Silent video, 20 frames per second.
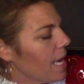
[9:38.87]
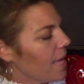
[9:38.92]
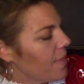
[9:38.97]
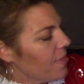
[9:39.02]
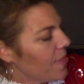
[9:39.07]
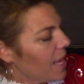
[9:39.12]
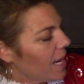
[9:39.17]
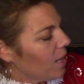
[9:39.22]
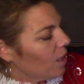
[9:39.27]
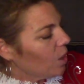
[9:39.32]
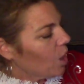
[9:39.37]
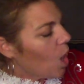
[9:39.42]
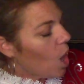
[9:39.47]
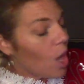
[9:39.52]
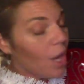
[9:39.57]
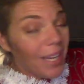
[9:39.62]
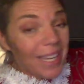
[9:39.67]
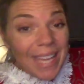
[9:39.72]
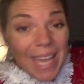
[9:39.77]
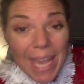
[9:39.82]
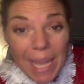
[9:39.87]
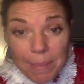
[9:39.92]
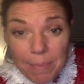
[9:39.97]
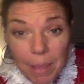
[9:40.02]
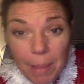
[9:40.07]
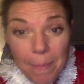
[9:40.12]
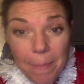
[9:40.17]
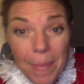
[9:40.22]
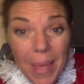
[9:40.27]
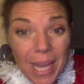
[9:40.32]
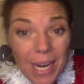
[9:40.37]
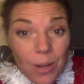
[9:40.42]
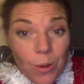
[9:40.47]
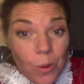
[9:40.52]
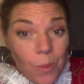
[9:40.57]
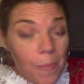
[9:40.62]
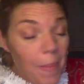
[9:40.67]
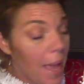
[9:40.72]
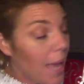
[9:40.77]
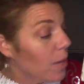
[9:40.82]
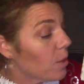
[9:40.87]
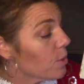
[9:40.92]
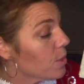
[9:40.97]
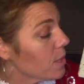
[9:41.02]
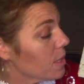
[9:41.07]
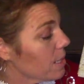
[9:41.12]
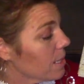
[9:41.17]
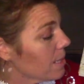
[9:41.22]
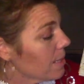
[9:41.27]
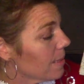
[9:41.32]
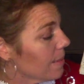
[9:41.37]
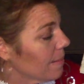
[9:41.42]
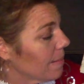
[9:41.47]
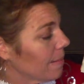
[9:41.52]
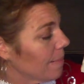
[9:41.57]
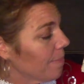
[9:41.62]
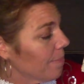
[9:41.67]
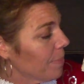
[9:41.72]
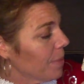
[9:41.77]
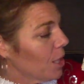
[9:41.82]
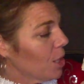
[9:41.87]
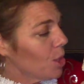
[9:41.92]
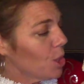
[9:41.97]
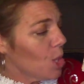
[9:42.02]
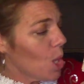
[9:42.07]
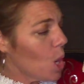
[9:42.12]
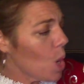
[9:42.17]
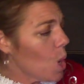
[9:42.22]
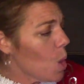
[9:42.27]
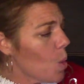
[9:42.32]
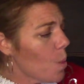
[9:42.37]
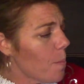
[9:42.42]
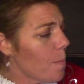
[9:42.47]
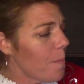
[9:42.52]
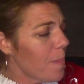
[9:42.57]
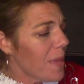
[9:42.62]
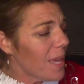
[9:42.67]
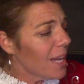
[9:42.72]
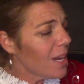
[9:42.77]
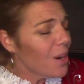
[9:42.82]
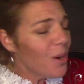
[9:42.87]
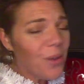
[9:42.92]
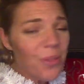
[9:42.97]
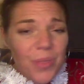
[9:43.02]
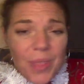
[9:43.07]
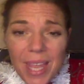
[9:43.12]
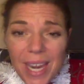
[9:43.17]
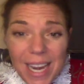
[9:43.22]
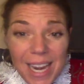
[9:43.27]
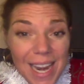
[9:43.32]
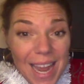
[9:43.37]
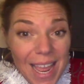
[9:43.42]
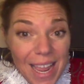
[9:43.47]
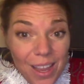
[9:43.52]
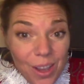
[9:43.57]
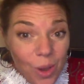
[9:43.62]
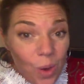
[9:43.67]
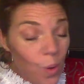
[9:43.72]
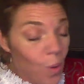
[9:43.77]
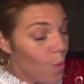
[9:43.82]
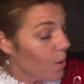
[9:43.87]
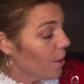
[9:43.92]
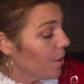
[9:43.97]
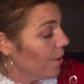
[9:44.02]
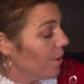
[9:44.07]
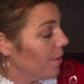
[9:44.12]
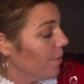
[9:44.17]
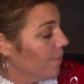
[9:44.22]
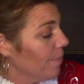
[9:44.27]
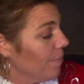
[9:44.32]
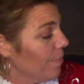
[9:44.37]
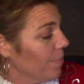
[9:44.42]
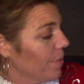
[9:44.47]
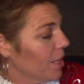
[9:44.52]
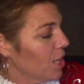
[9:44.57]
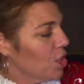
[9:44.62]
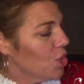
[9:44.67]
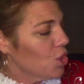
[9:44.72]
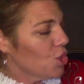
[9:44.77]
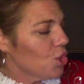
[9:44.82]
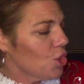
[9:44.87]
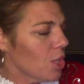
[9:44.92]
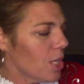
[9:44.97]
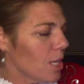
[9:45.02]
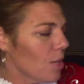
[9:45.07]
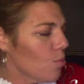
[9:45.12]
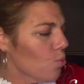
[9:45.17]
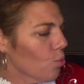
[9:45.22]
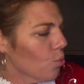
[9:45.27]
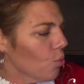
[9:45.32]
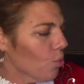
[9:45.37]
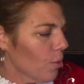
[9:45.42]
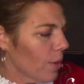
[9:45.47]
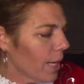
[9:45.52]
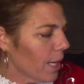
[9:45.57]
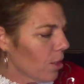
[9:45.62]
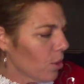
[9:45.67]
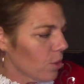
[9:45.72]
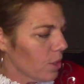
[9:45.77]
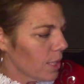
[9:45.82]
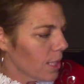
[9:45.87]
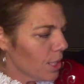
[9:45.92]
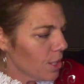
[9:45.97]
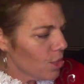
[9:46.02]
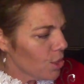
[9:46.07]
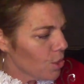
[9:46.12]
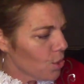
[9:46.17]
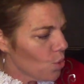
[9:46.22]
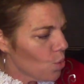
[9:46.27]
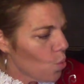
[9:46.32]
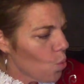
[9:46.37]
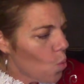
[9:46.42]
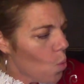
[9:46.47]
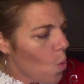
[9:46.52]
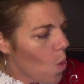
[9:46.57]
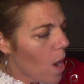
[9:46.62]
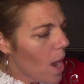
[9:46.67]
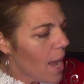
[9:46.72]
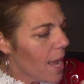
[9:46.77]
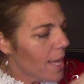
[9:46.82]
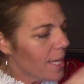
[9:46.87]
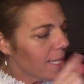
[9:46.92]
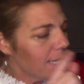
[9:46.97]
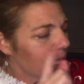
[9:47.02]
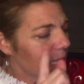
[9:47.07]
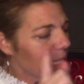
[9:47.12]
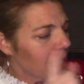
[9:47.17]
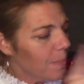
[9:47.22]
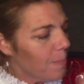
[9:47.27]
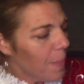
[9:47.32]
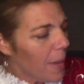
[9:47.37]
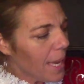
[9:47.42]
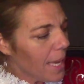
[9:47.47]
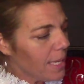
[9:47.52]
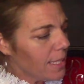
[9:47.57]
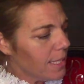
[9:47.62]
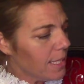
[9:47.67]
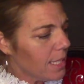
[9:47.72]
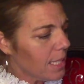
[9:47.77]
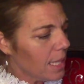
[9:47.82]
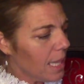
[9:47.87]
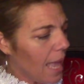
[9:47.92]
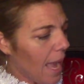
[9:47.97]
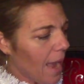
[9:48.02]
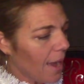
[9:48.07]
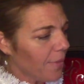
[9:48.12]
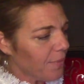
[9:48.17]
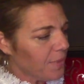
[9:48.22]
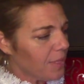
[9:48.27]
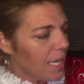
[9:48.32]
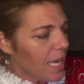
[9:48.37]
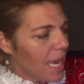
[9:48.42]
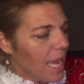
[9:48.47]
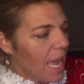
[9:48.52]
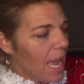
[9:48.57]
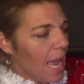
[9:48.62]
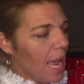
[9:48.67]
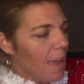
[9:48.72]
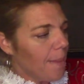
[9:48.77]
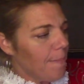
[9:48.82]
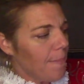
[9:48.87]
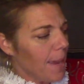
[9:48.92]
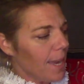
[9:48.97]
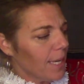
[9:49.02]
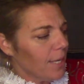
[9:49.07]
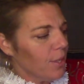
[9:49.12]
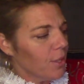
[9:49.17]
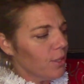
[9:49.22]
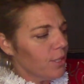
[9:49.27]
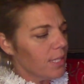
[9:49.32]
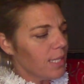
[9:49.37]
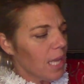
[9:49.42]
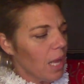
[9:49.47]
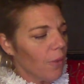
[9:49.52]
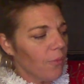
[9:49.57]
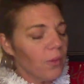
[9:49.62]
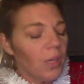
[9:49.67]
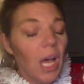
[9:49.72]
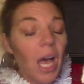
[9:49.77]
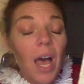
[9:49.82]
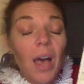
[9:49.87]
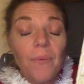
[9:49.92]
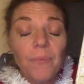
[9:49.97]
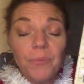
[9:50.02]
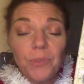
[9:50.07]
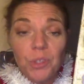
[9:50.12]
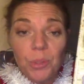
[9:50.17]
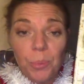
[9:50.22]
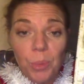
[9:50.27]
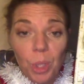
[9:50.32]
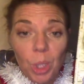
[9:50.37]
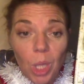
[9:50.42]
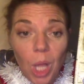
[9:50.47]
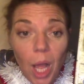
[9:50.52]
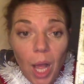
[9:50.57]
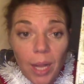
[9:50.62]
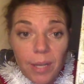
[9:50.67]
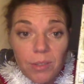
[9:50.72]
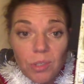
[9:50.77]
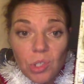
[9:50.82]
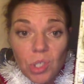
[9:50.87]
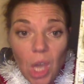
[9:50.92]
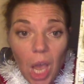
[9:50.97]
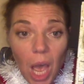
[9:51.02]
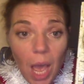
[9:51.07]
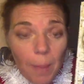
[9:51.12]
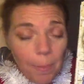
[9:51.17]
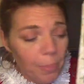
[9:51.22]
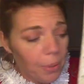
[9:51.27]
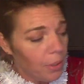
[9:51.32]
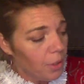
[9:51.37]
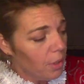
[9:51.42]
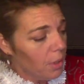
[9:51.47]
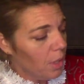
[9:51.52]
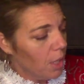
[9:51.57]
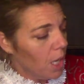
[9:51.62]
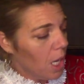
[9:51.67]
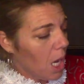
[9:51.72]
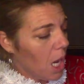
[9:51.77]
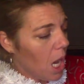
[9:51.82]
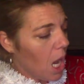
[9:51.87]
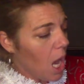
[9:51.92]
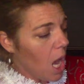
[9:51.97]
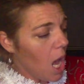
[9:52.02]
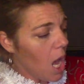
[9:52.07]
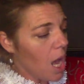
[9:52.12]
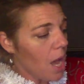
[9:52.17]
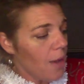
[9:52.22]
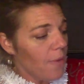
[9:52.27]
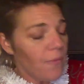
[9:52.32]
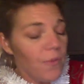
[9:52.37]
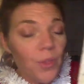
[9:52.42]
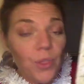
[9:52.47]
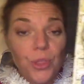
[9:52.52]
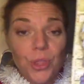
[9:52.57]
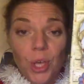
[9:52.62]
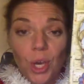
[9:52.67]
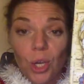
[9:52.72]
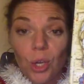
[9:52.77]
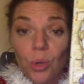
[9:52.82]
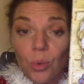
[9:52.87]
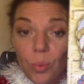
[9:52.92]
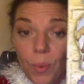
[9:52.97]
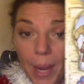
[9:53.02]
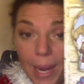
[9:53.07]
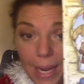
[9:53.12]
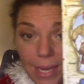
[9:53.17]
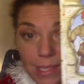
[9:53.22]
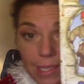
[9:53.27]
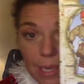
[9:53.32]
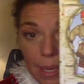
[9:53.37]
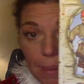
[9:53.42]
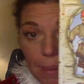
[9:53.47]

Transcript: Then along came a meadow mouse, no bigger than an acorn. She wriggled into one space left and made herself comfortable on top of the great